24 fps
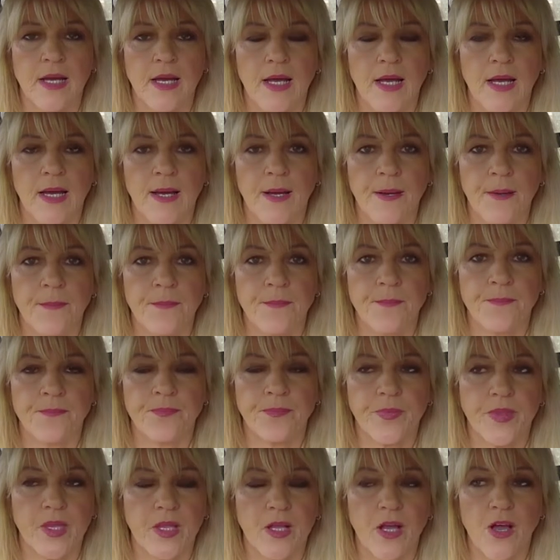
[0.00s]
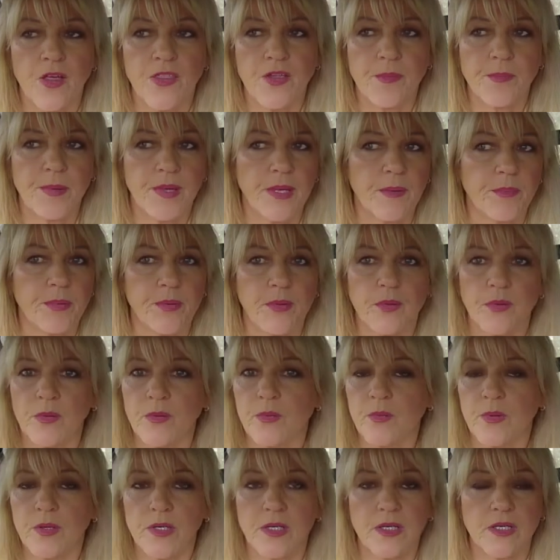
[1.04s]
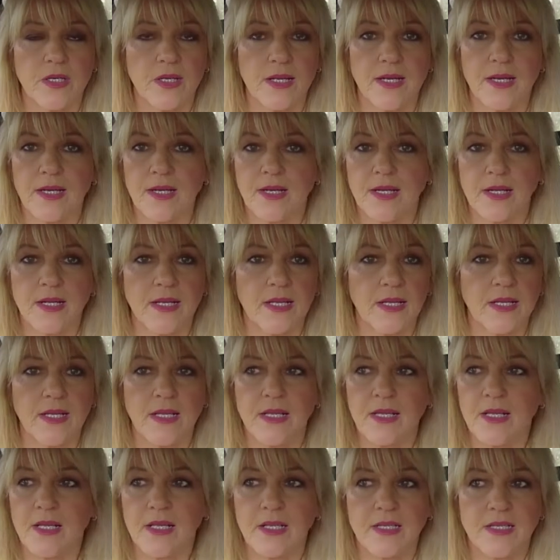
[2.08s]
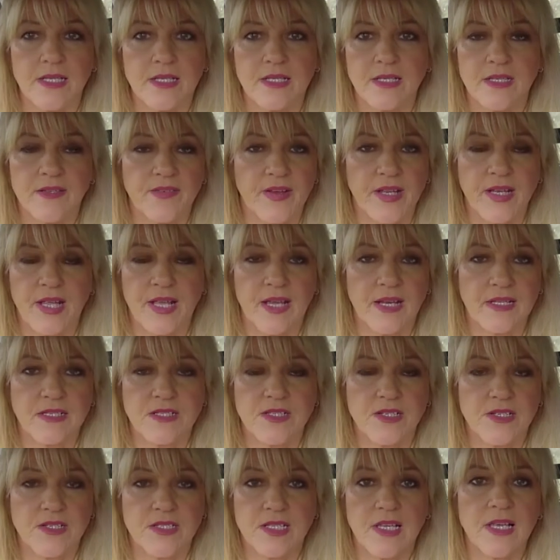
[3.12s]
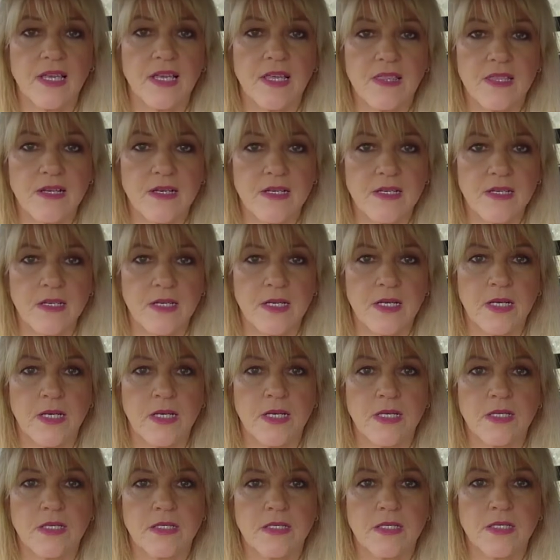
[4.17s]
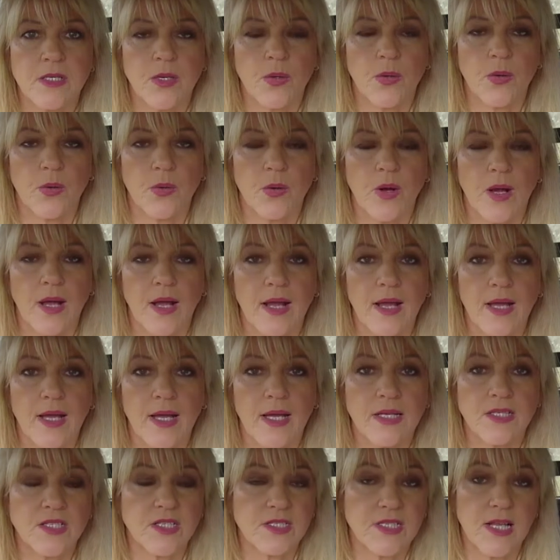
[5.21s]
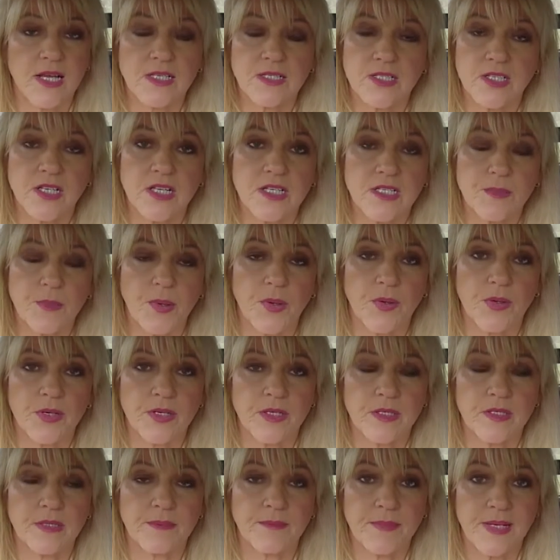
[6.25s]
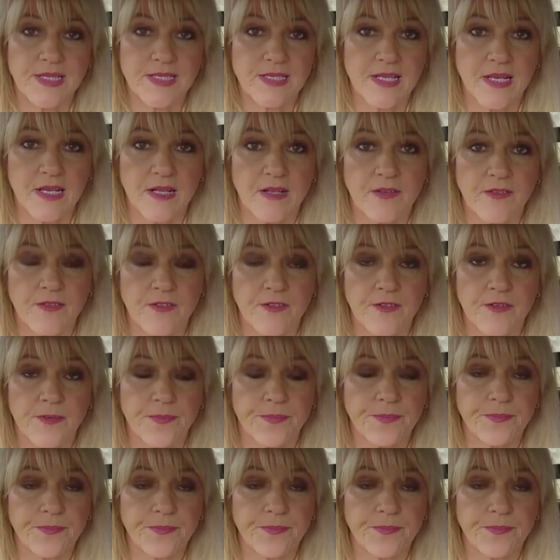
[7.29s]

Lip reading: Other people didn't have any answers either, so I just had to explore it myself.